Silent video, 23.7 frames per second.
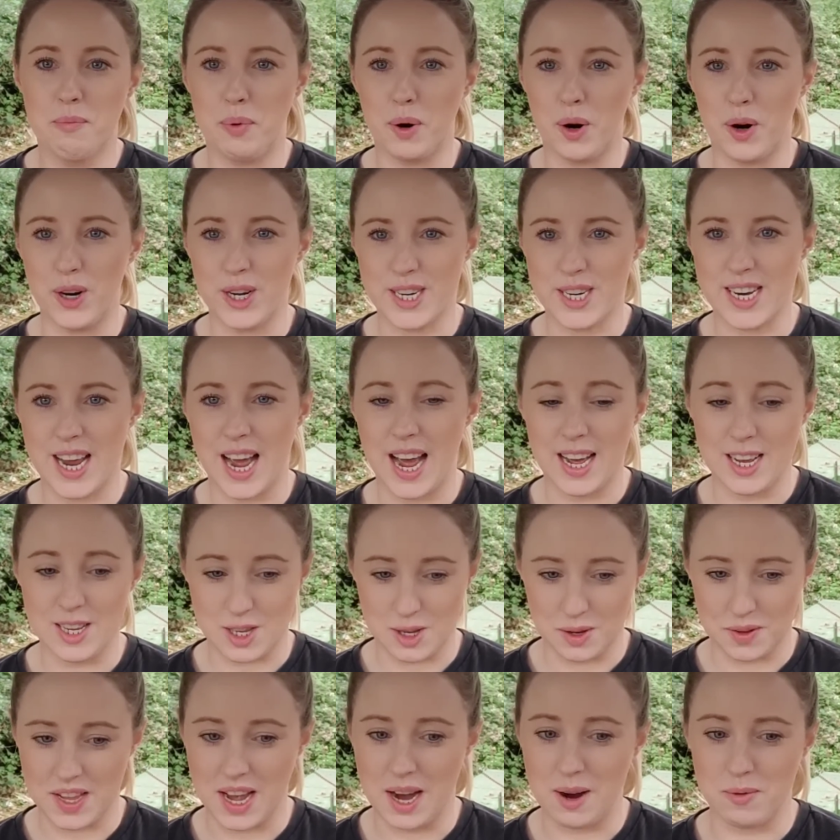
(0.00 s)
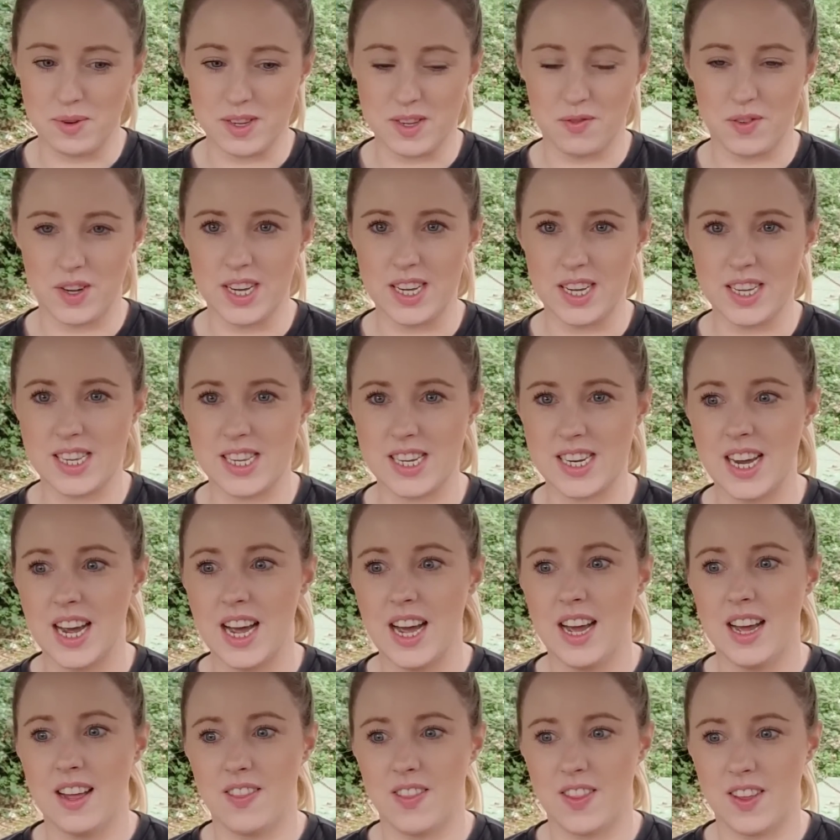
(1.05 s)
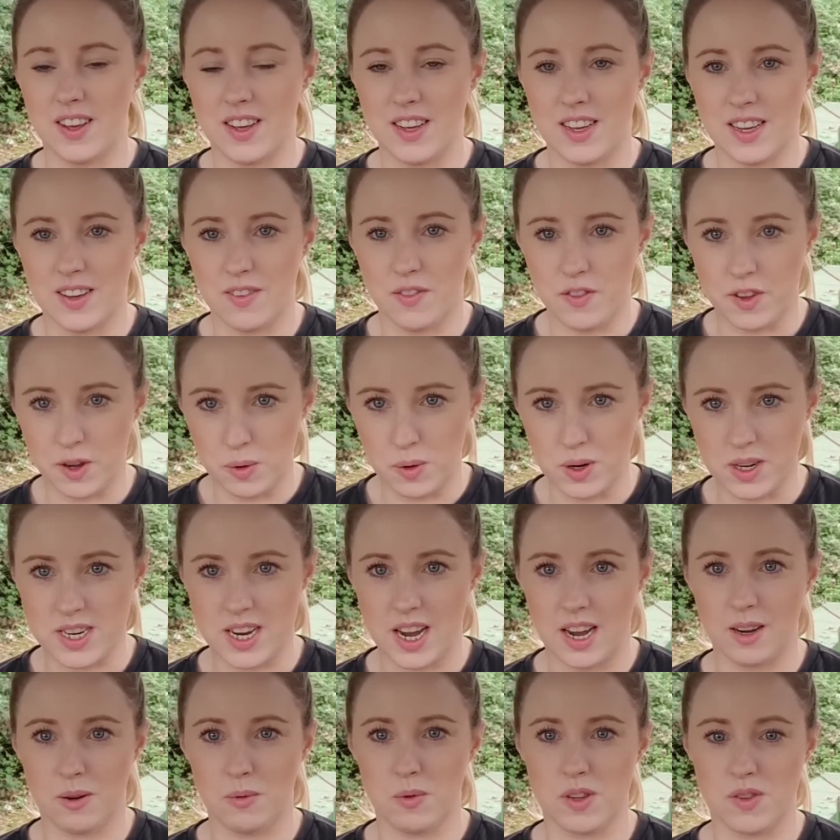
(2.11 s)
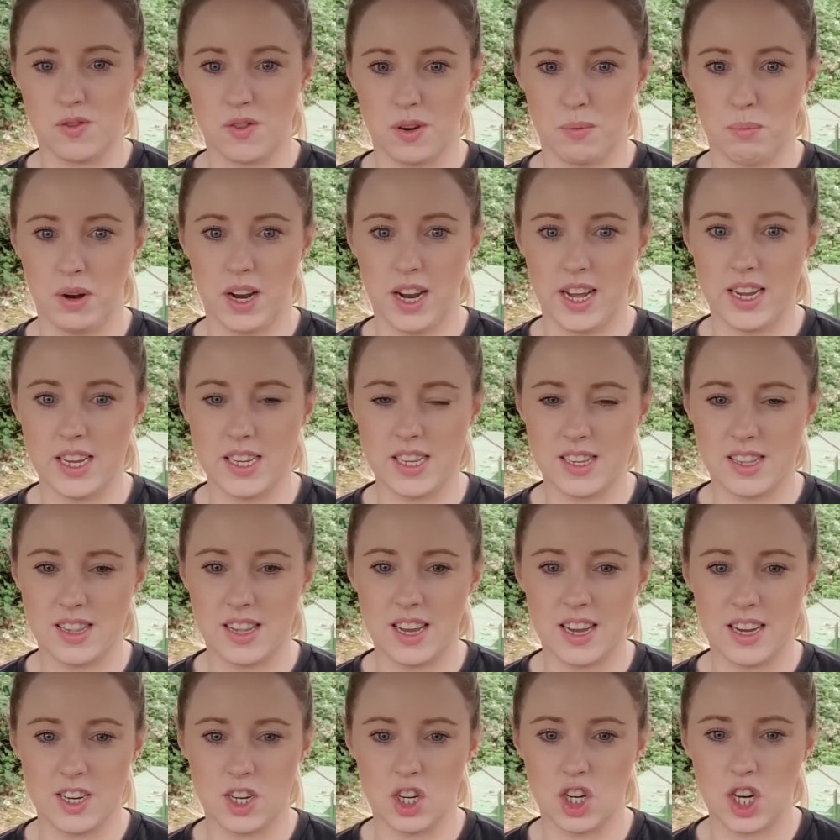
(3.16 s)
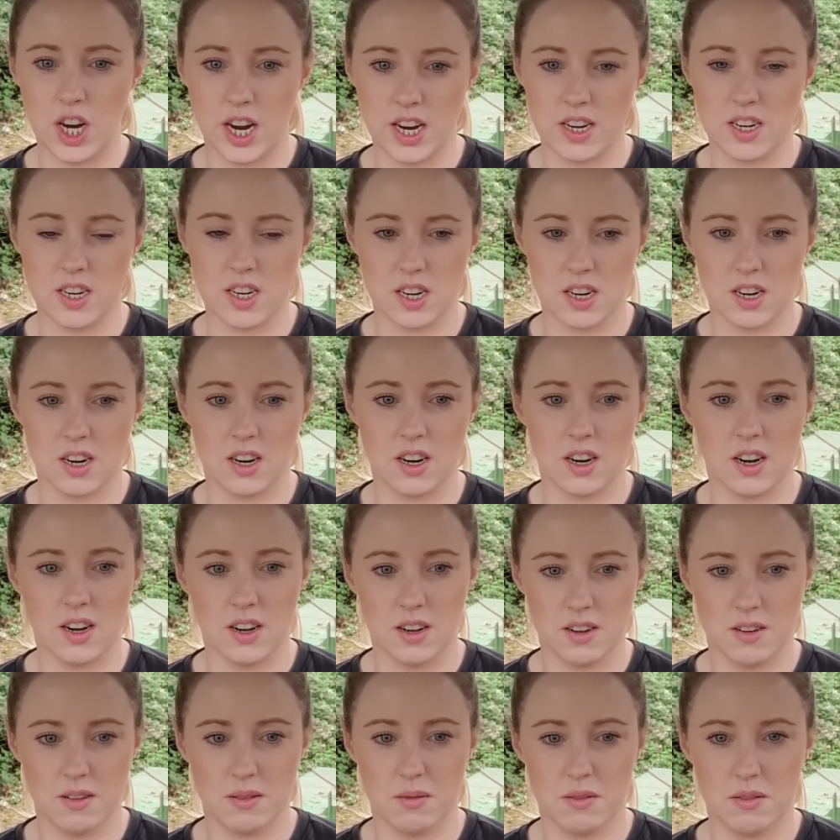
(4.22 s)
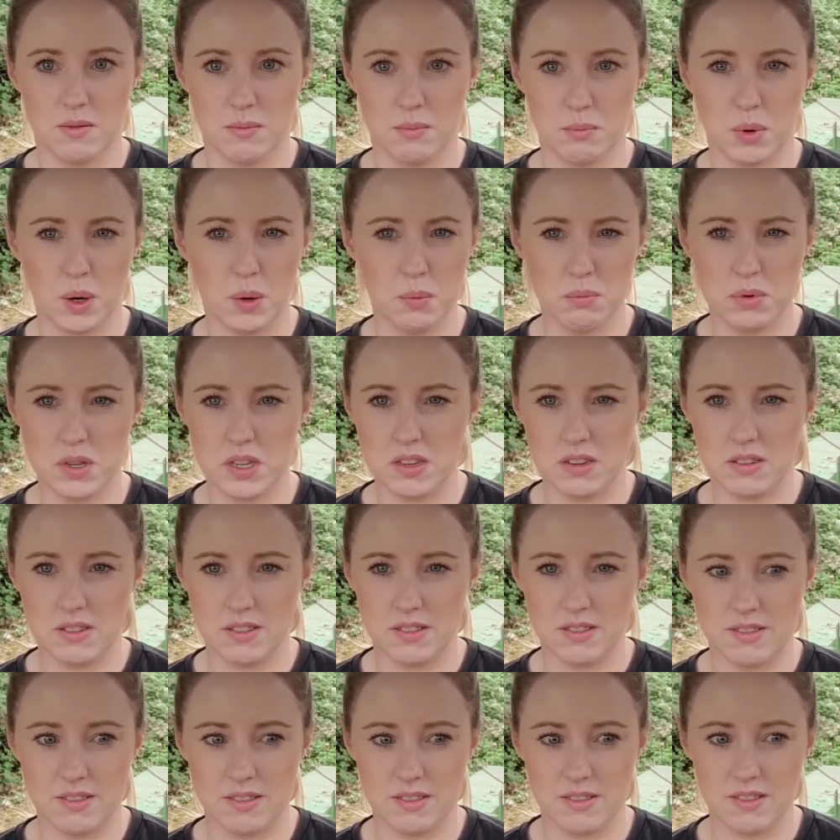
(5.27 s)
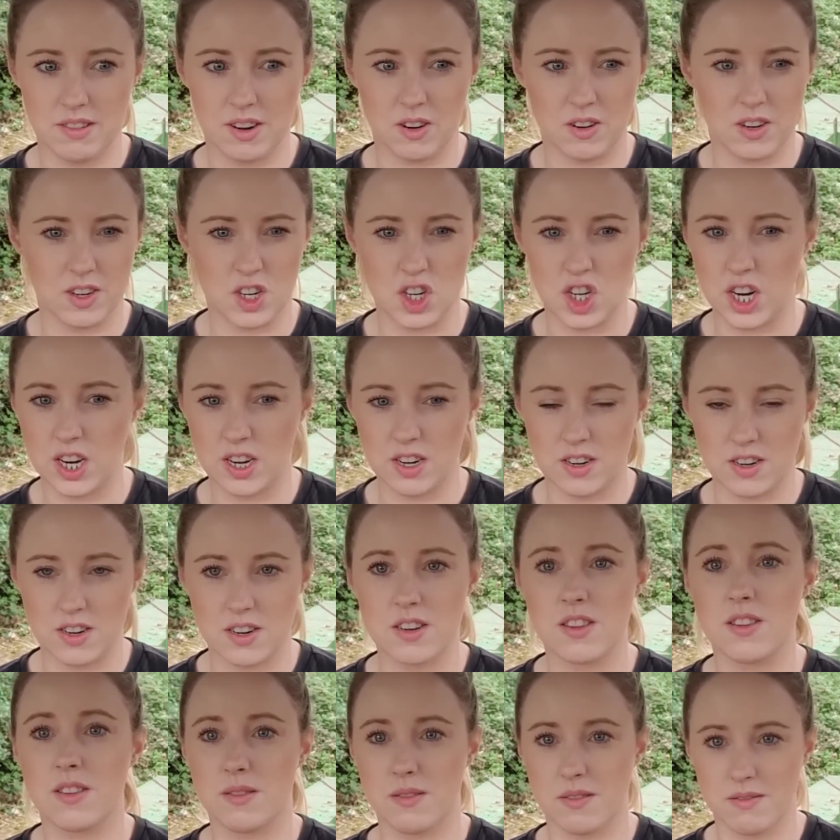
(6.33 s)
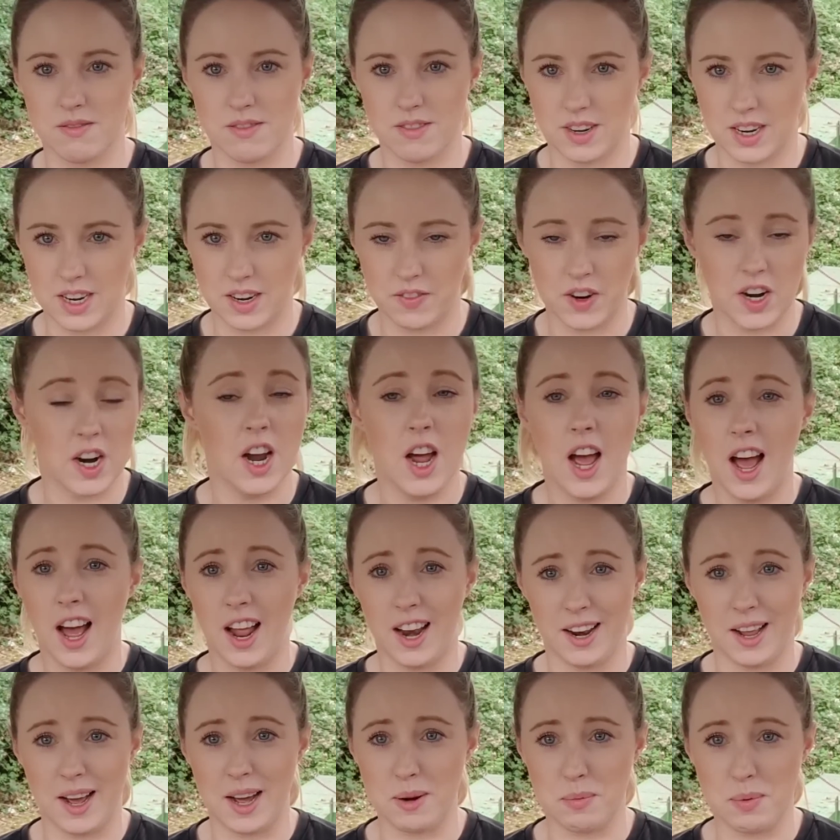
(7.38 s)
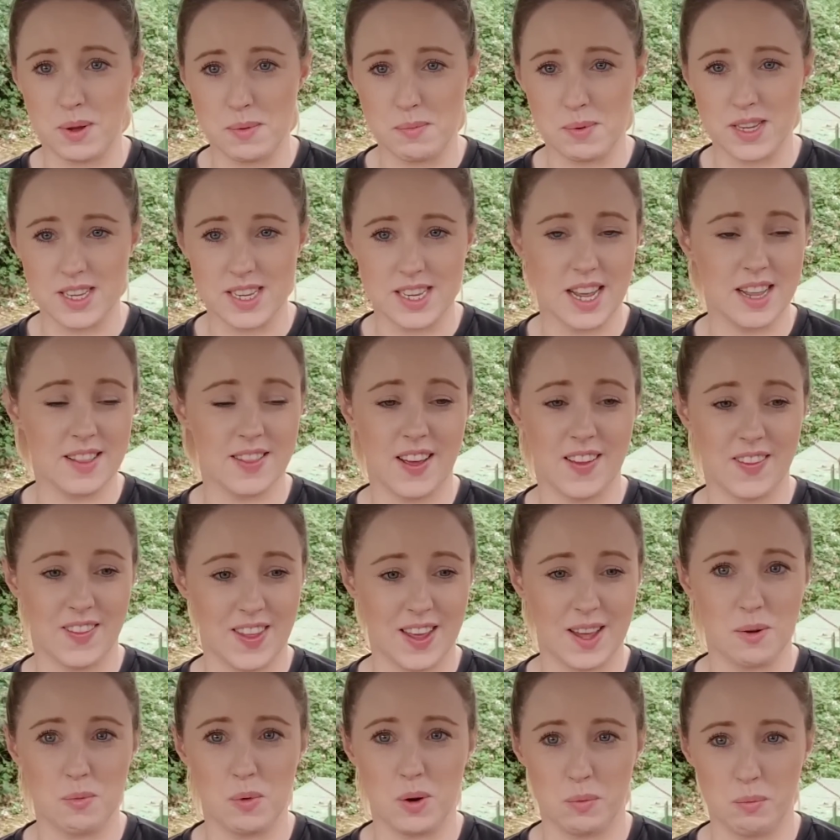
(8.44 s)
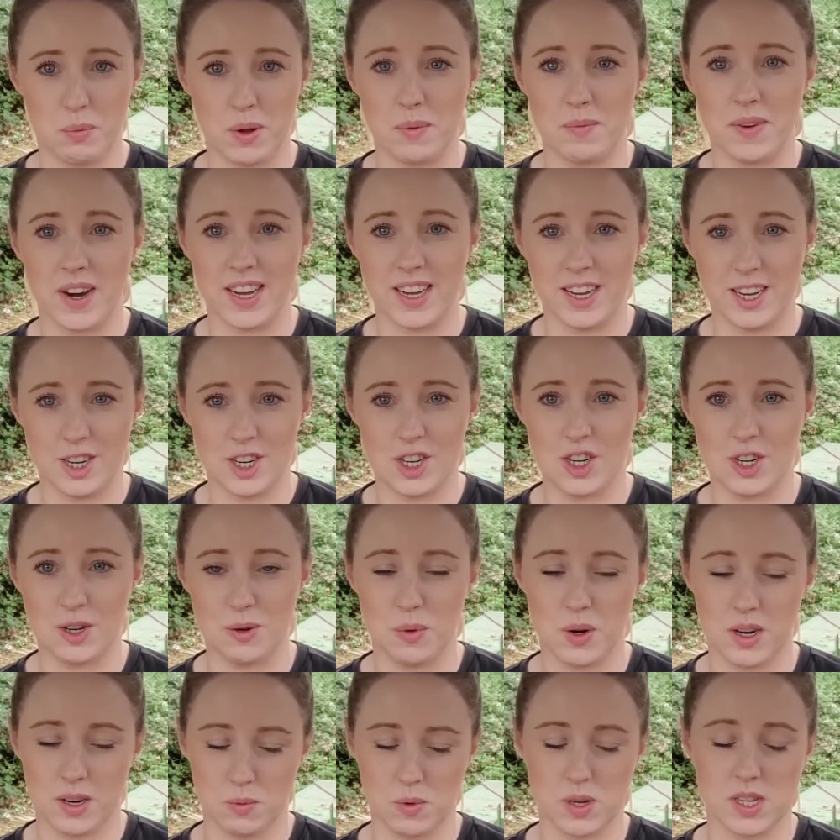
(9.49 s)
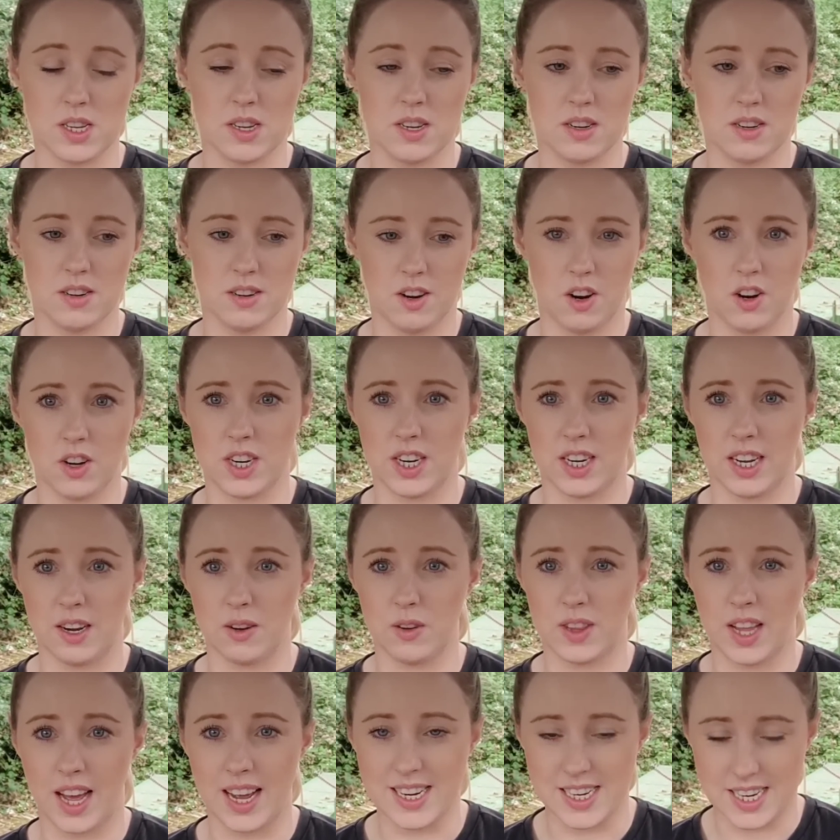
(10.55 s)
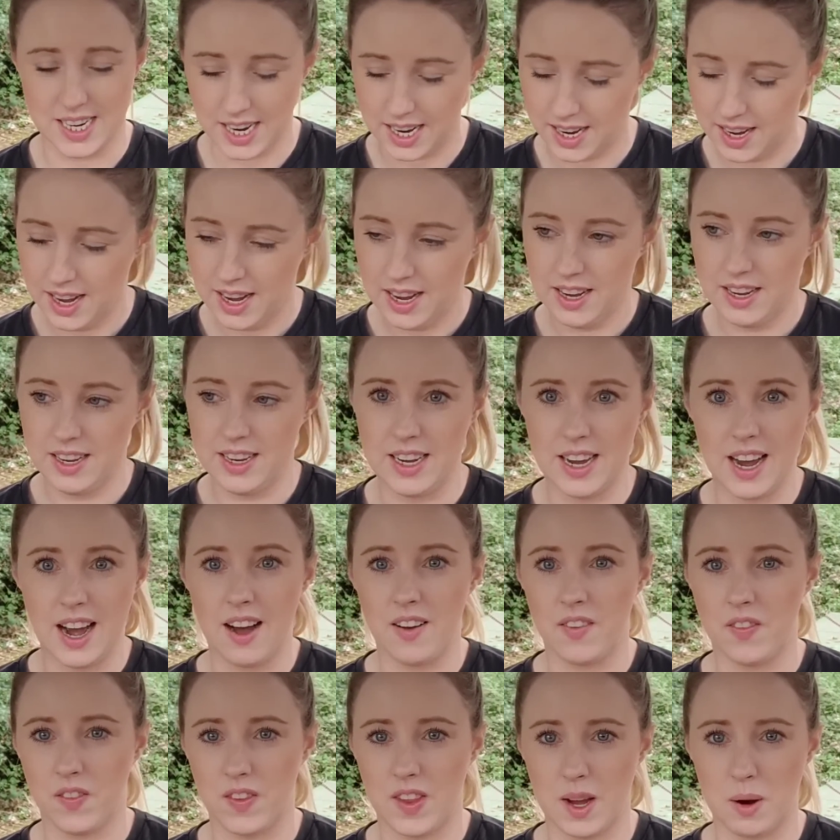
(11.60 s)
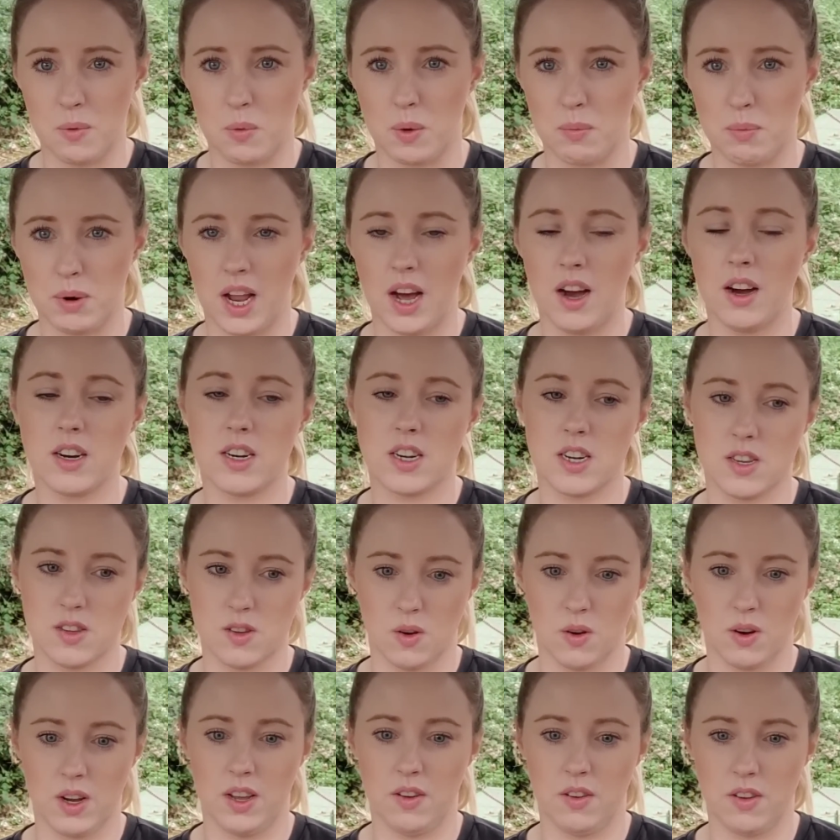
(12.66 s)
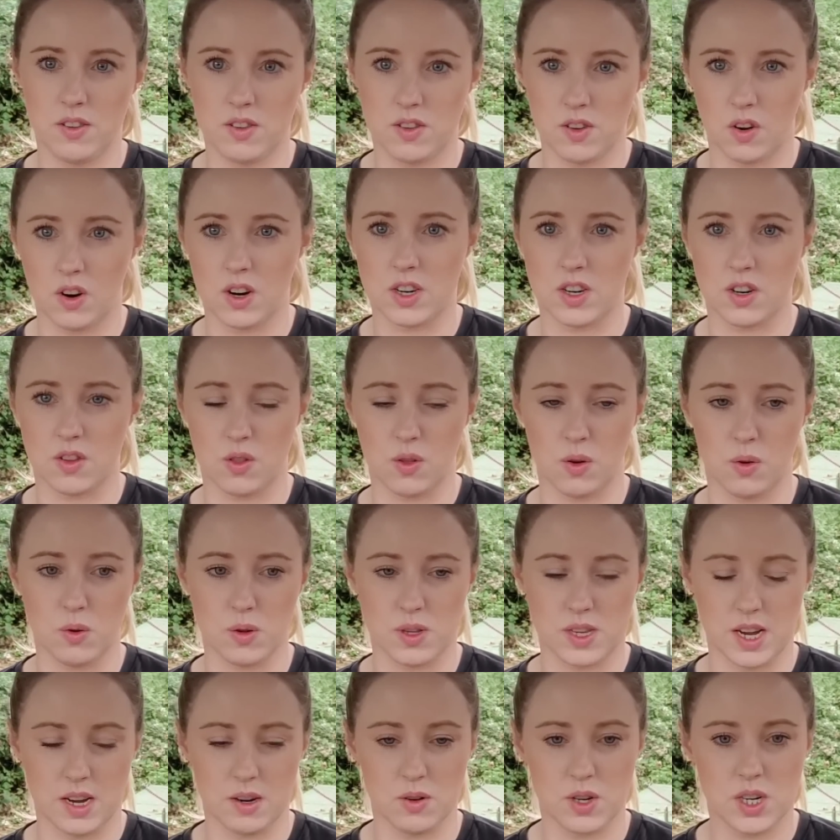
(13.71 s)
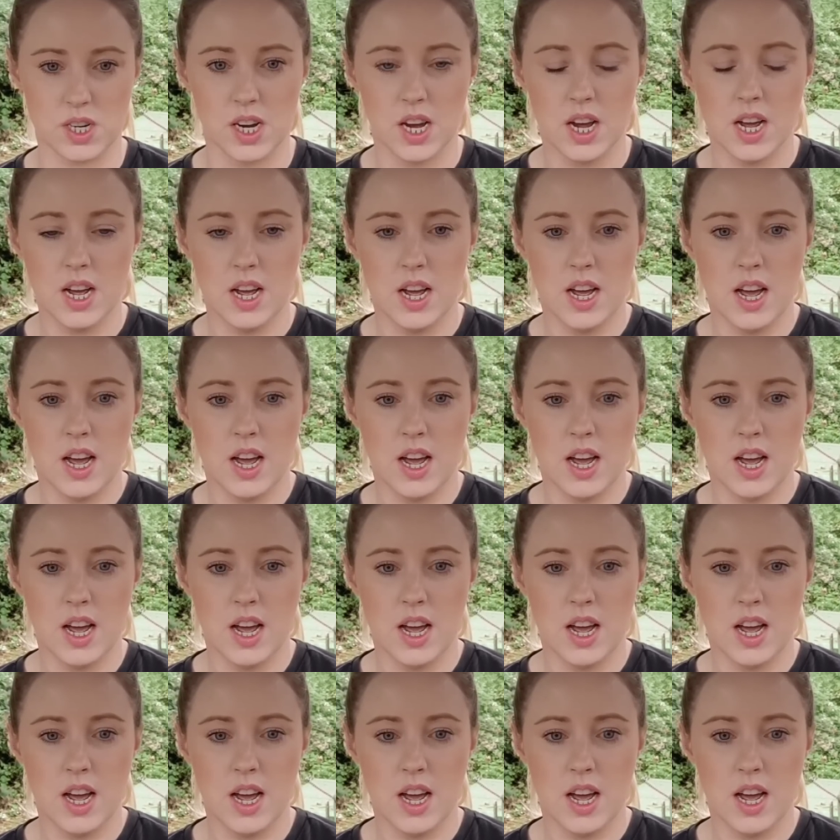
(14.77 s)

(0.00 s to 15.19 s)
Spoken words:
but so that was fixed. The fuel tank was replaced. The injector pumps or injectors, whatever, a lot of people said that they would be my issue when it was cutting out that day. Yeah, they were blocked, so he sorted those out.